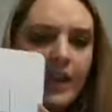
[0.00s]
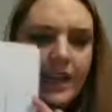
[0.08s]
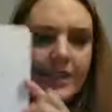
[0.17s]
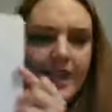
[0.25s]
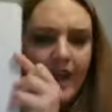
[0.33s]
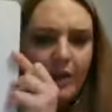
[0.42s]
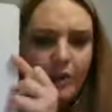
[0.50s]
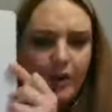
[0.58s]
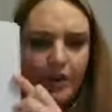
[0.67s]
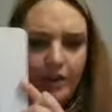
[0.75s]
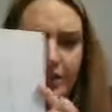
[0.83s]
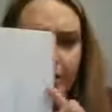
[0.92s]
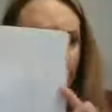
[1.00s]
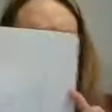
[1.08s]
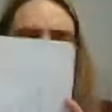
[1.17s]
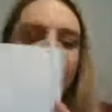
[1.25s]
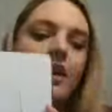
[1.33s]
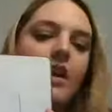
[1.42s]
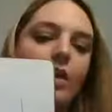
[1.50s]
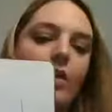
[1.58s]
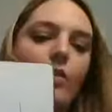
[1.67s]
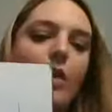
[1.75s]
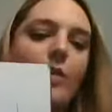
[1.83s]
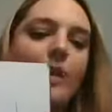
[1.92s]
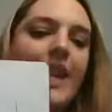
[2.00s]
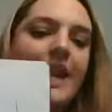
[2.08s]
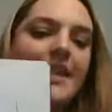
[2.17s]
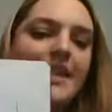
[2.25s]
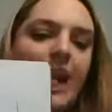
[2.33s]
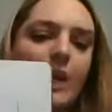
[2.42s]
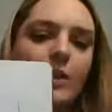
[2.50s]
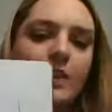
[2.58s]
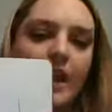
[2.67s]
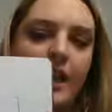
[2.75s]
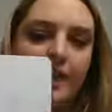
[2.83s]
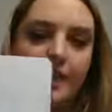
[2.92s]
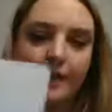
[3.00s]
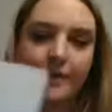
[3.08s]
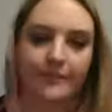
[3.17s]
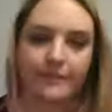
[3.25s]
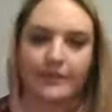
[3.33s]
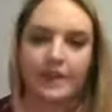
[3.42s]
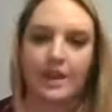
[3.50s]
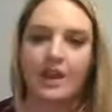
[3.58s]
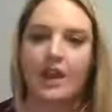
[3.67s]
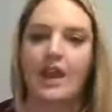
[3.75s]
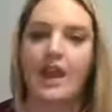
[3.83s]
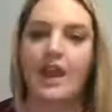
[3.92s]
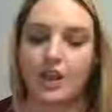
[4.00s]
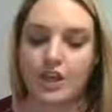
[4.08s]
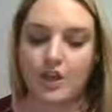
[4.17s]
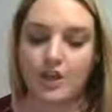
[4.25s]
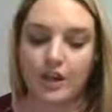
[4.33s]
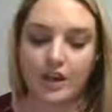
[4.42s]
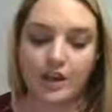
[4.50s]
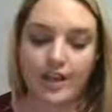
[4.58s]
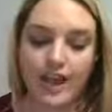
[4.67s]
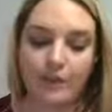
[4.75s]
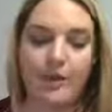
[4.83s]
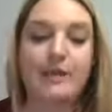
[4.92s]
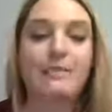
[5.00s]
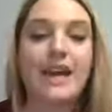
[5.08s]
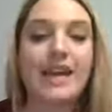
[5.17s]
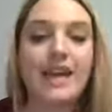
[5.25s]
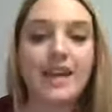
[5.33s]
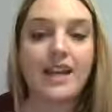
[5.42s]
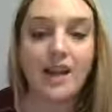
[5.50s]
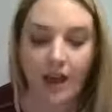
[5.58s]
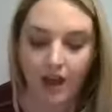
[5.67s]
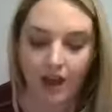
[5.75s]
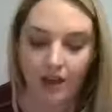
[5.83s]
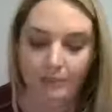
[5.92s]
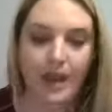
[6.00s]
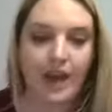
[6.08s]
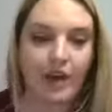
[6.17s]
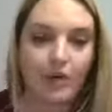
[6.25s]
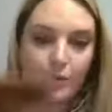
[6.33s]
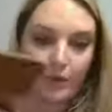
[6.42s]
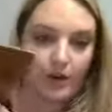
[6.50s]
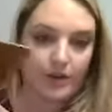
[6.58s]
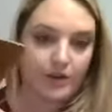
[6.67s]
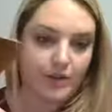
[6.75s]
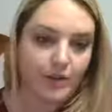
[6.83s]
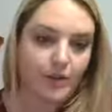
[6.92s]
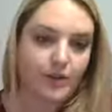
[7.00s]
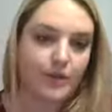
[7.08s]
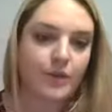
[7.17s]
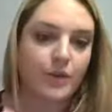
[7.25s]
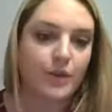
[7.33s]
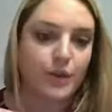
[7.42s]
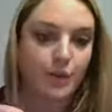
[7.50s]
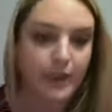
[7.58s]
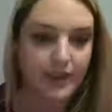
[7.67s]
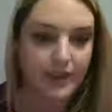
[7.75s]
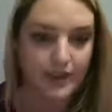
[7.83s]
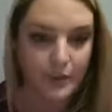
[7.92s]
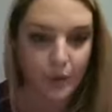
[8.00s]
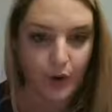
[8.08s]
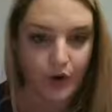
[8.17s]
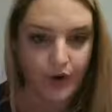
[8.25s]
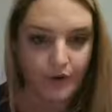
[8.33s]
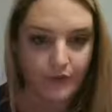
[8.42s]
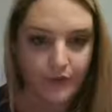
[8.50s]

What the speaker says: Is that a word? What would that sound like? You, can we make any compound words with this word?